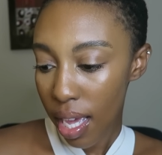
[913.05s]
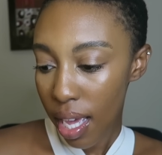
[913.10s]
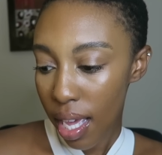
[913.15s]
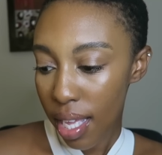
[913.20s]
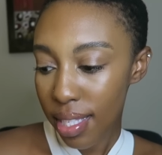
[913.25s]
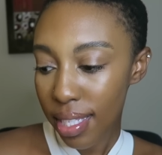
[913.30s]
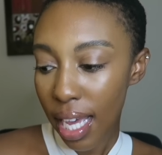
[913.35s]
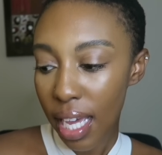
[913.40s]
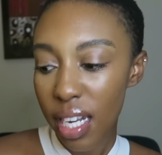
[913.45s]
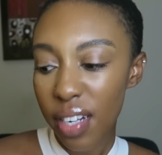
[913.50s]

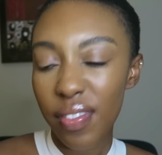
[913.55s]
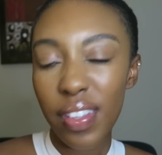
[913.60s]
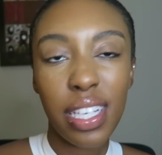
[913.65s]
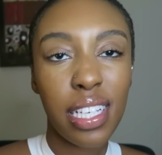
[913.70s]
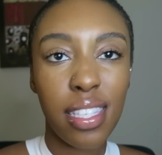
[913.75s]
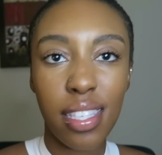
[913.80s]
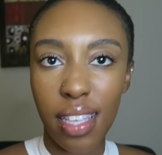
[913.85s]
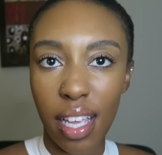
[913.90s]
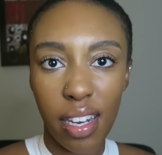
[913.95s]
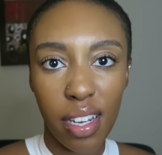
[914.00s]
it's kind of like a
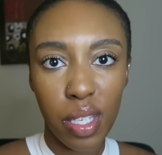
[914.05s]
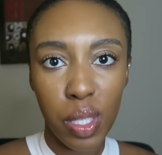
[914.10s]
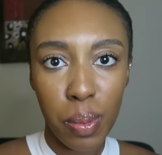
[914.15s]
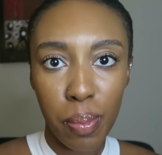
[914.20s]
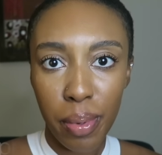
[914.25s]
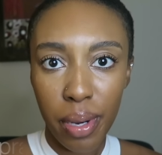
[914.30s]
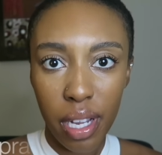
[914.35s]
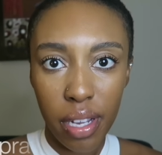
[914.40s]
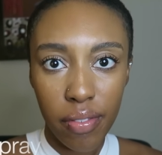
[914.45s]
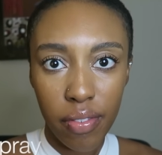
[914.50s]
setting
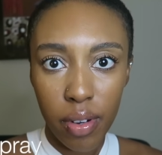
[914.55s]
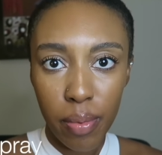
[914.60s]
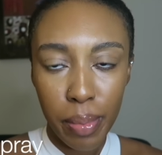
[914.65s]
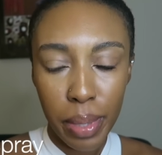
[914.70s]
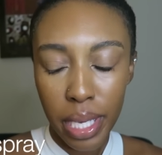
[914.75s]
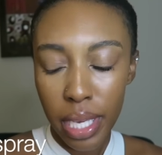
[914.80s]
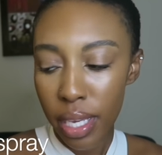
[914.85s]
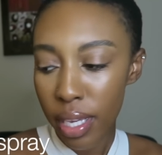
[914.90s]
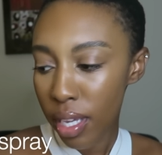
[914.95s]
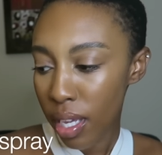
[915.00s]
spray for
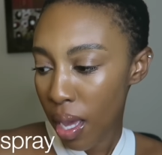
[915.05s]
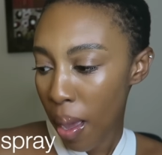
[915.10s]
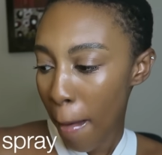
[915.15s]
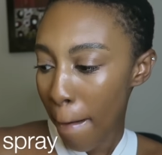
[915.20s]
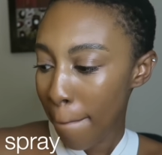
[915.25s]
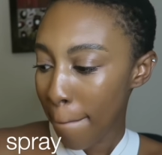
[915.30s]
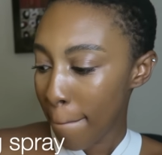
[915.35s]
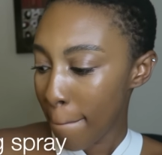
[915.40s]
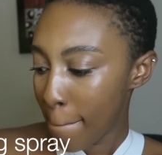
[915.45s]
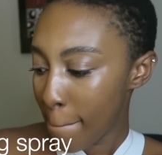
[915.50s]
me.
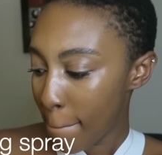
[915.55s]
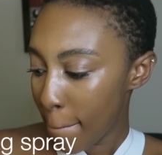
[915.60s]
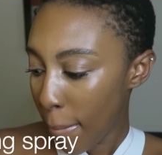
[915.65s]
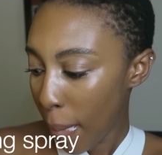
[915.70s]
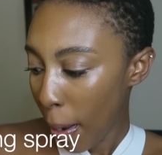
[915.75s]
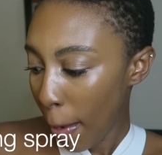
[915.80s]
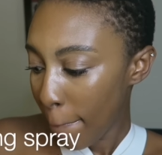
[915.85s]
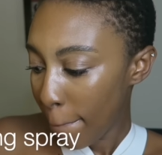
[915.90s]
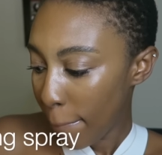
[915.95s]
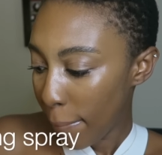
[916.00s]

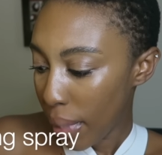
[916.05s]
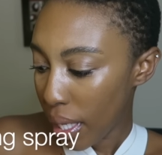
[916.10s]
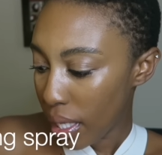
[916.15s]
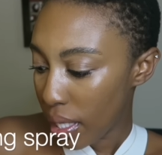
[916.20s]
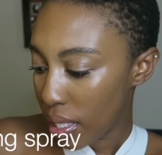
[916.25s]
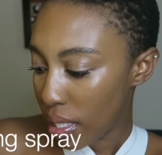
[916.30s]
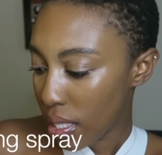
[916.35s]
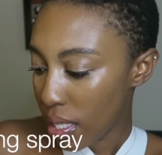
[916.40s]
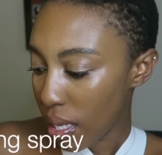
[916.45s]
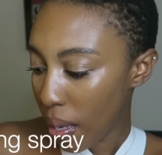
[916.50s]

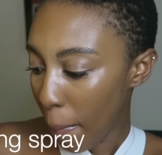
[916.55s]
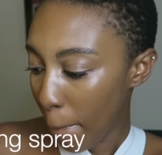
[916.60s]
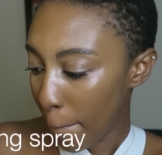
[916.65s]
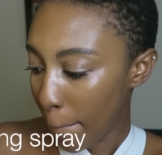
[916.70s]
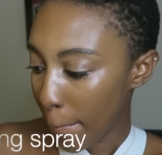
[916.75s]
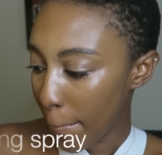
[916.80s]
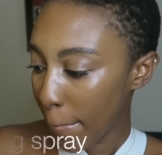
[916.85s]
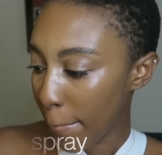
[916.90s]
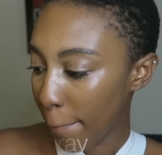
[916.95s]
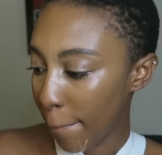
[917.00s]
but
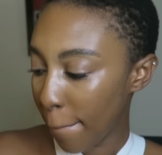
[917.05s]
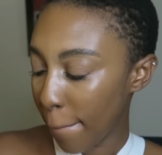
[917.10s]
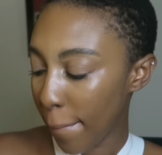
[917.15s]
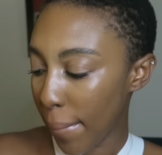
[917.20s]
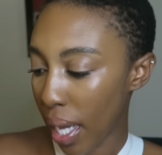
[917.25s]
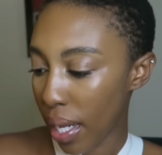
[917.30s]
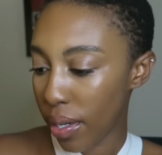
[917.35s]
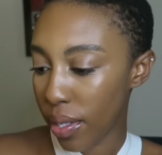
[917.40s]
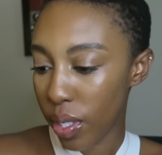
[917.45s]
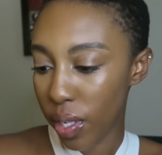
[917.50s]

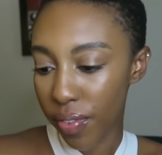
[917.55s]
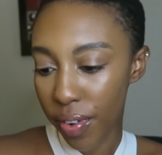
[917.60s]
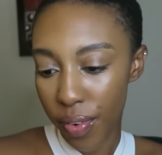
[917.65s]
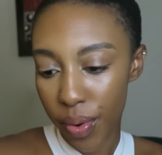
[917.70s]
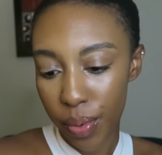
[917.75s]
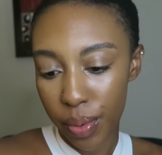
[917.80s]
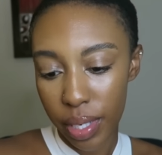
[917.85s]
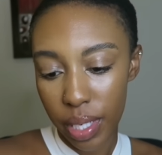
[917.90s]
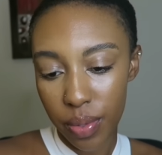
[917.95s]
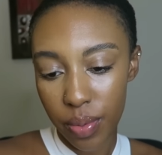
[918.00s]
I don't know if
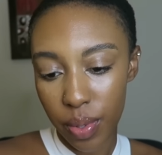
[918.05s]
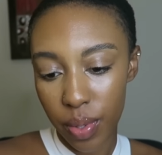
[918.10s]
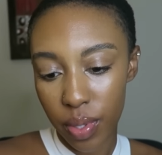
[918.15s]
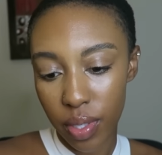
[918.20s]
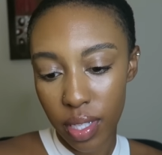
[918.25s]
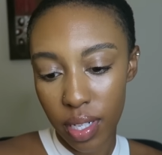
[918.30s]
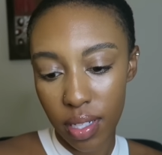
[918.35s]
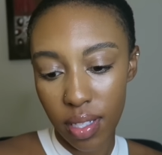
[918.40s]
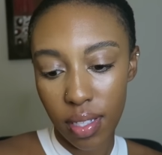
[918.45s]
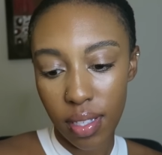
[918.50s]
everyone else will use
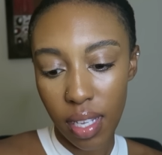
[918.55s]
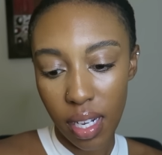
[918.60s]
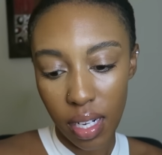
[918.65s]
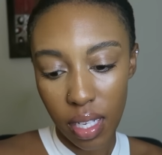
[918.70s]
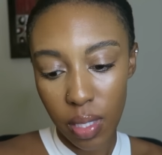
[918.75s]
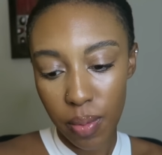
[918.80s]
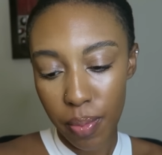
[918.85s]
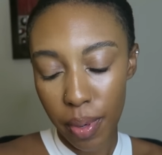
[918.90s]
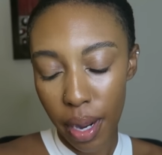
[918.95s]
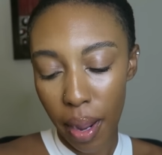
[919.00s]
it as a setting
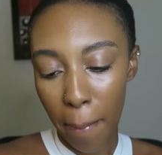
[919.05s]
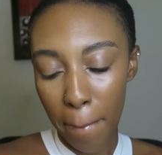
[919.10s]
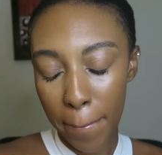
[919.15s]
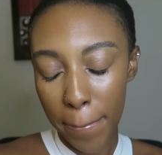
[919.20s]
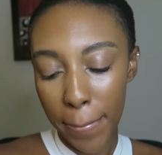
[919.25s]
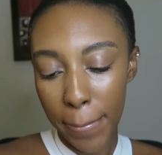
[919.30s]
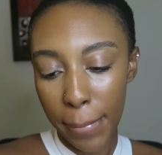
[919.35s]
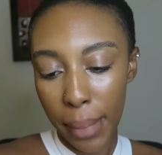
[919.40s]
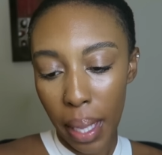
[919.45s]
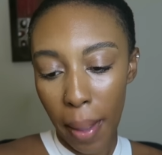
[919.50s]
spray.
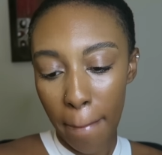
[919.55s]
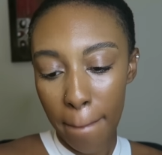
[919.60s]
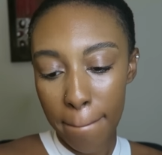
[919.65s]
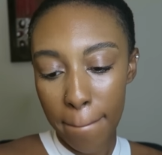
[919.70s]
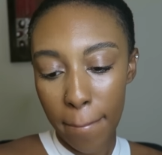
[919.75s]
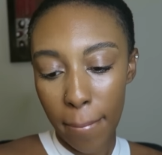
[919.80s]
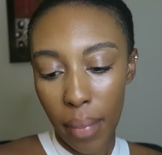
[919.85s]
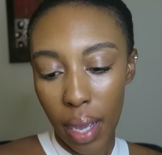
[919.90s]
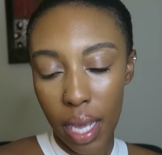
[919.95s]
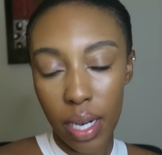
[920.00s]

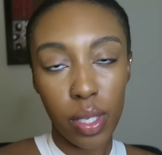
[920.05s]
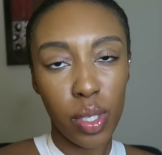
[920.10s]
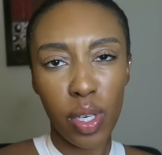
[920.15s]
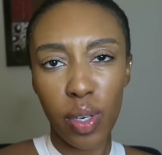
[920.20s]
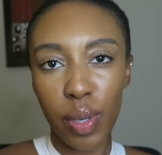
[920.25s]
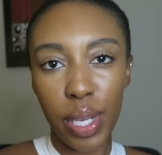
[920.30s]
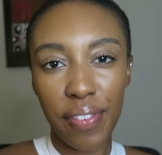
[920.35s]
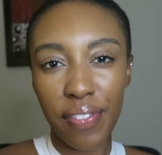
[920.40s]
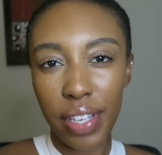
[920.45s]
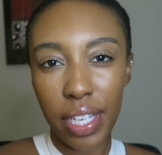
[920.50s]
I don't know
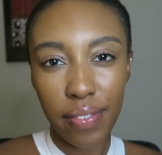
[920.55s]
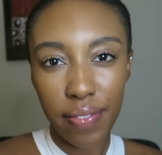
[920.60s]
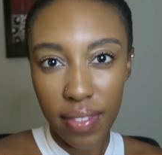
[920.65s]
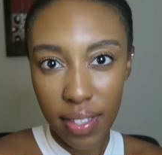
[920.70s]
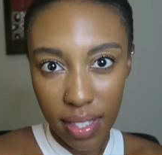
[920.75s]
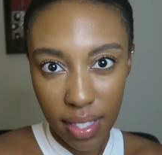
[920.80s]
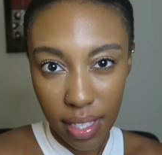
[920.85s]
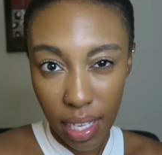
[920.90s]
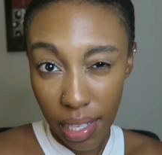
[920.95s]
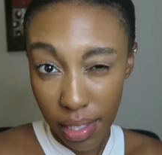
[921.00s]
if it
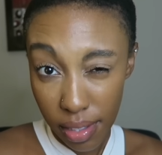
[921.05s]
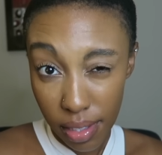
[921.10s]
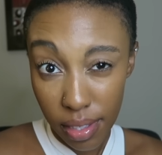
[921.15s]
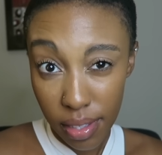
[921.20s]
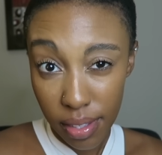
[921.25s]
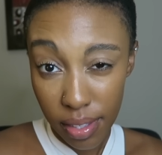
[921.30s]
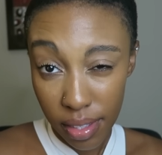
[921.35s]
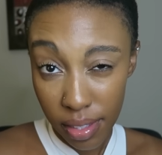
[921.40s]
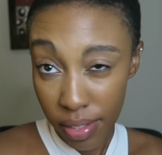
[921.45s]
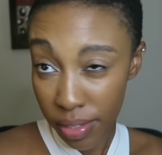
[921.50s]
even
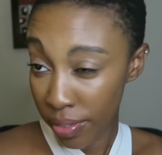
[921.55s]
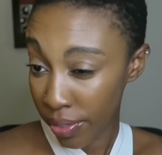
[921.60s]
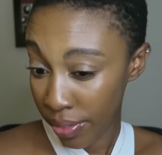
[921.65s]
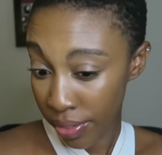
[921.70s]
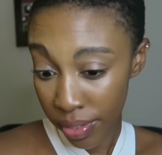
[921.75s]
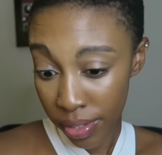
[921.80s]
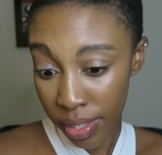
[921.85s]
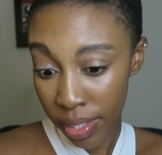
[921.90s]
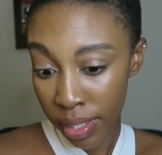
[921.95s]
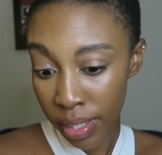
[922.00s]
sets.
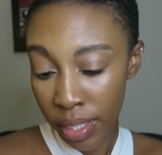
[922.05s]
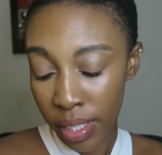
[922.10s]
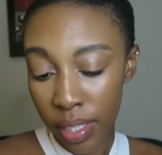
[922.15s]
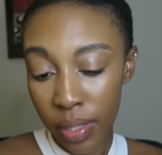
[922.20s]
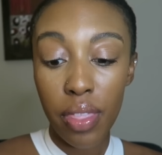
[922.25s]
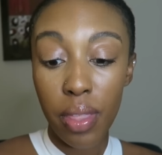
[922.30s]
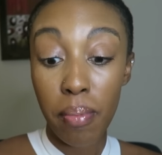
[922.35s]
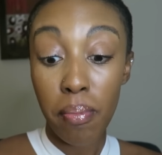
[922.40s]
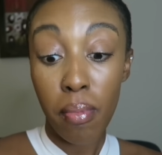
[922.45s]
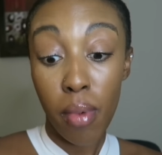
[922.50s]

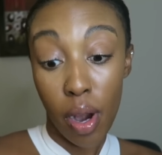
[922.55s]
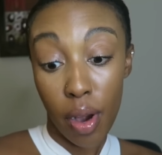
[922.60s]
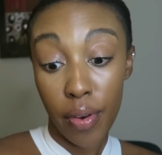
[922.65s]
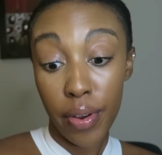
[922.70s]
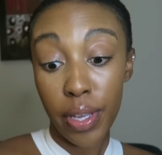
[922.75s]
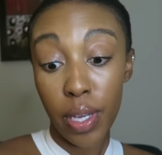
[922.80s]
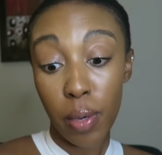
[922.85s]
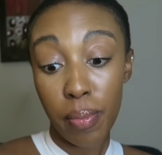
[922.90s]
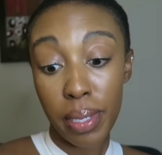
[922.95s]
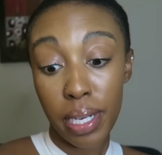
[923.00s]
The
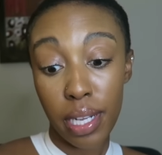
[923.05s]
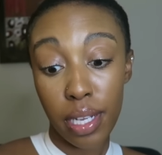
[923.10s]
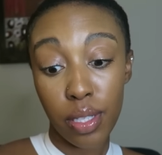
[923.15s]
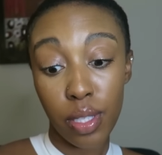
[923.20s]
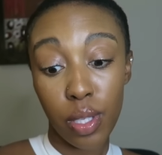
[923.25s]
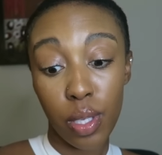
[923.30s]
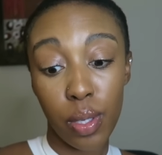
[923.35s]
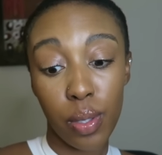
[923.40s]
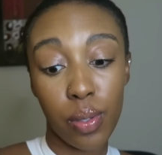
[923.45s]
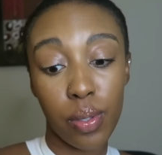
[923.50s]
Mario
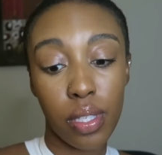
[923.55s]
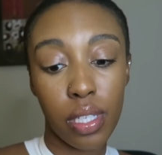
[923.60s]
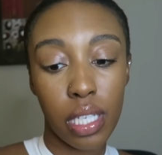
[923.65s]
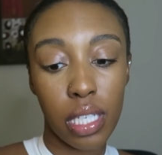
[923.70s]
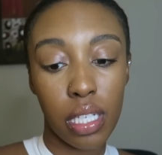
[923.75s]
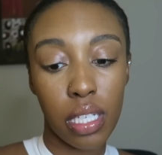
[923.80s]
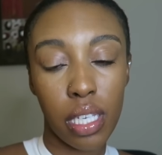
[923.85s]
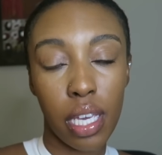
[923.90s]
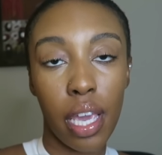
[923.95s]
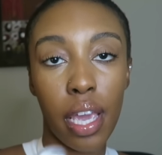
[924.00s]
Badescu
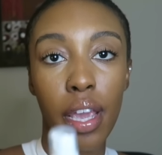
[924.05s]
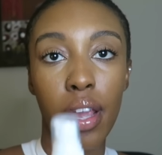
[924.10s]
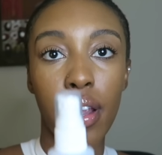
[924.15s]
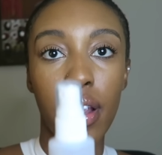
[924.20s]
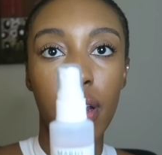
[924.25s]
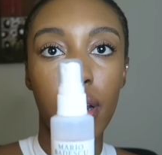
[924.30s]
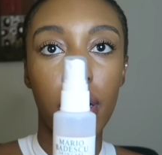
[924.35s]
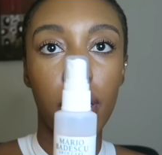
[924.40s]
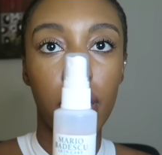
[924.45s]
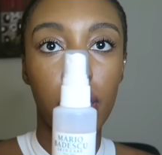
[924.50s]

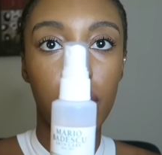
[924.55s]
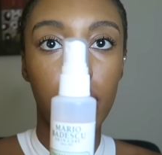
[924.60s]
Skincare